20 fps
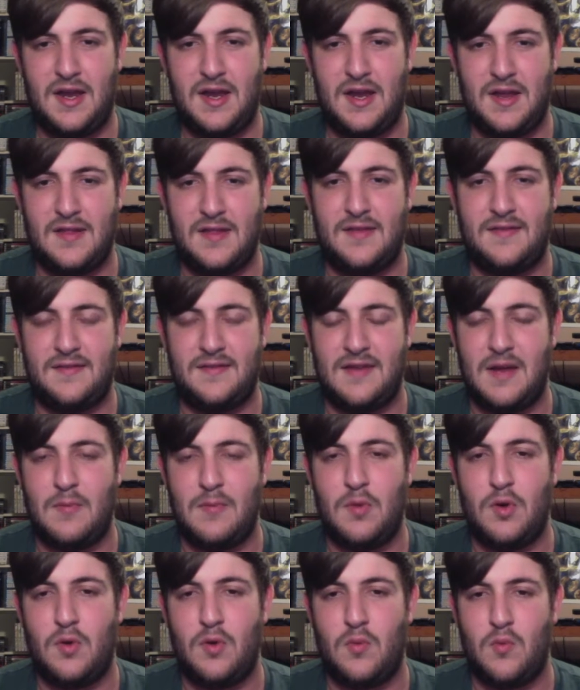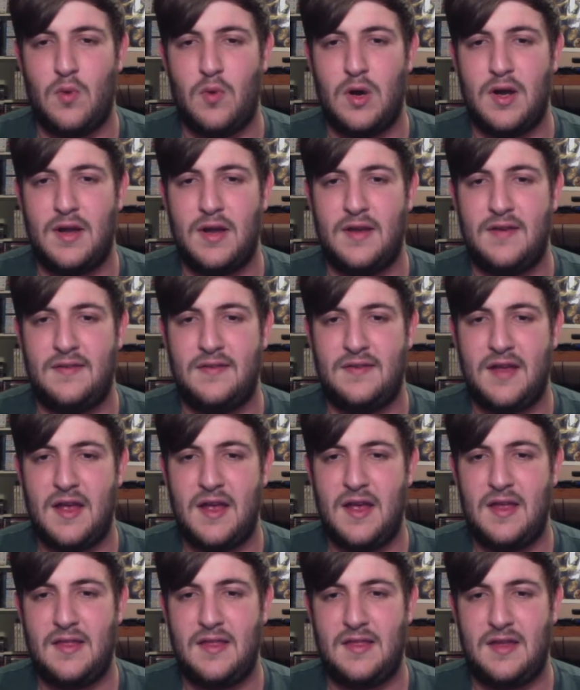in this demo was
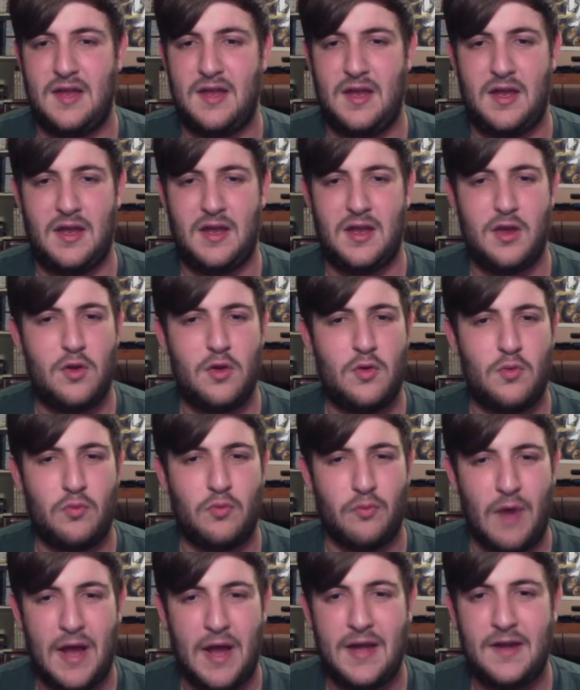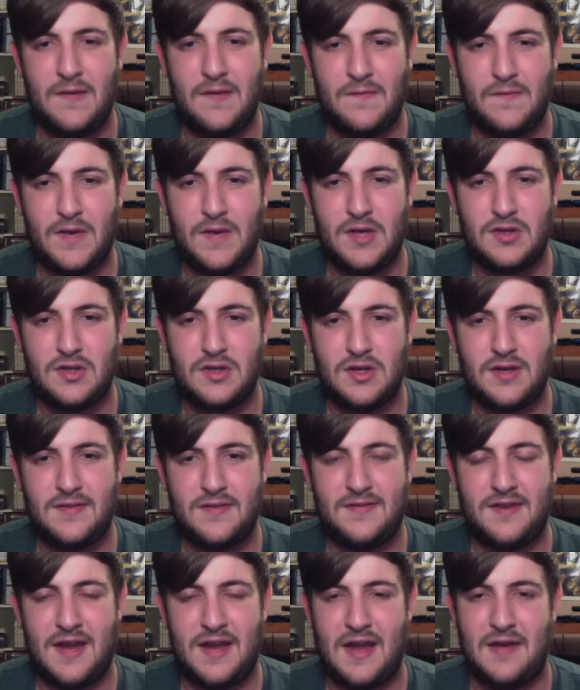the new riding feature,
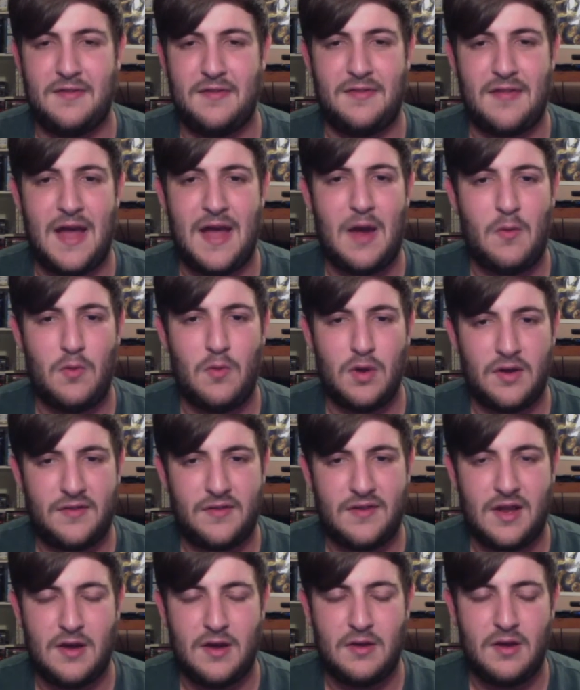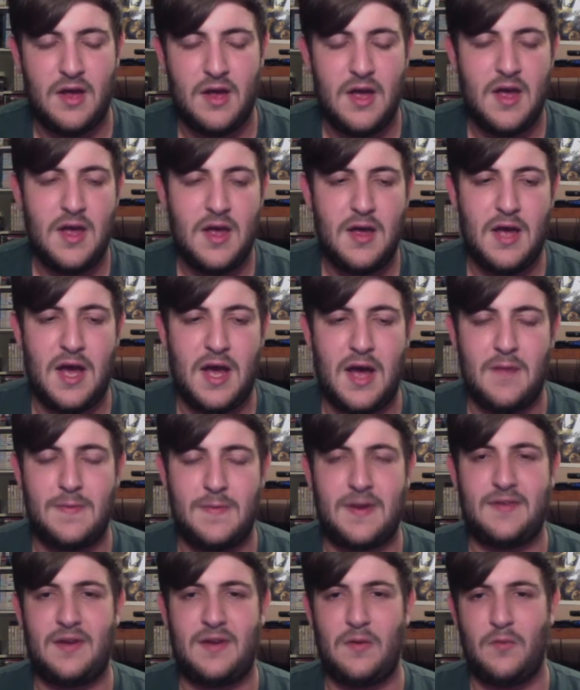see how that works out, uh,
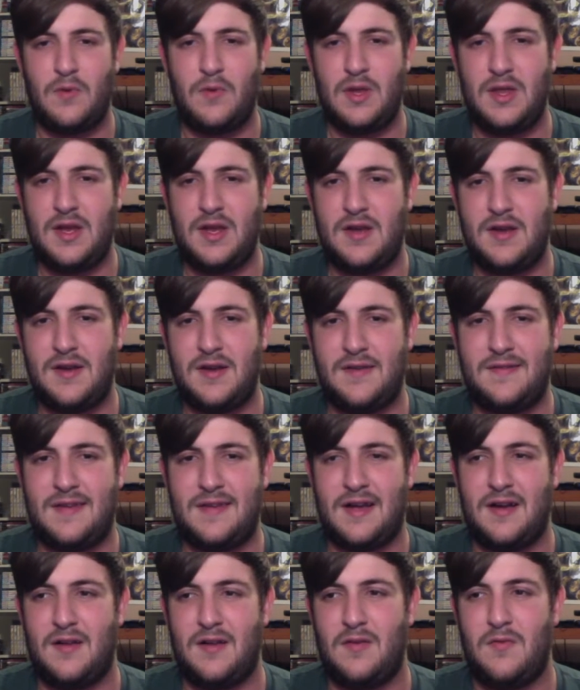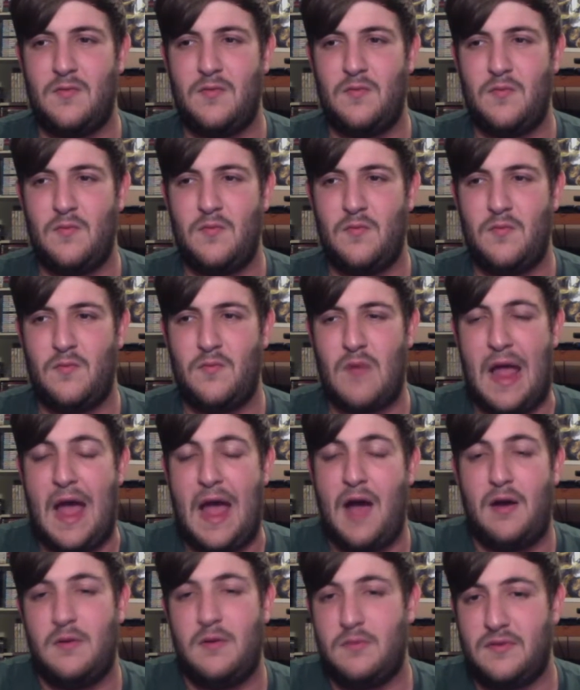because I really couldn't tell
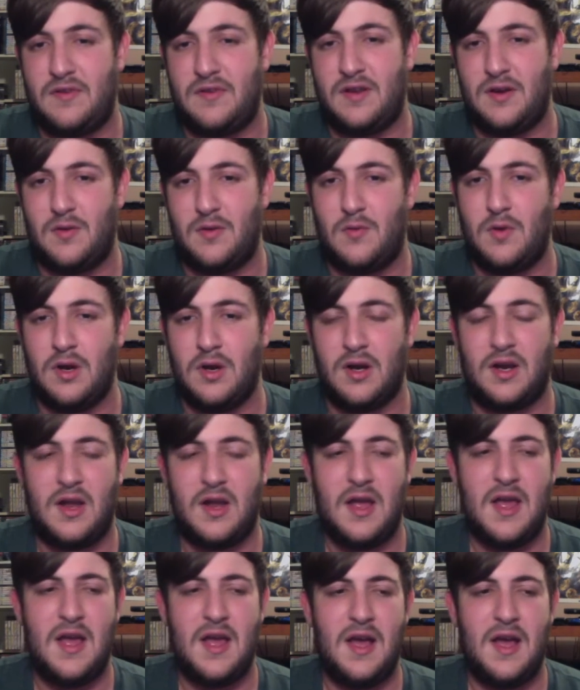how it was going to work.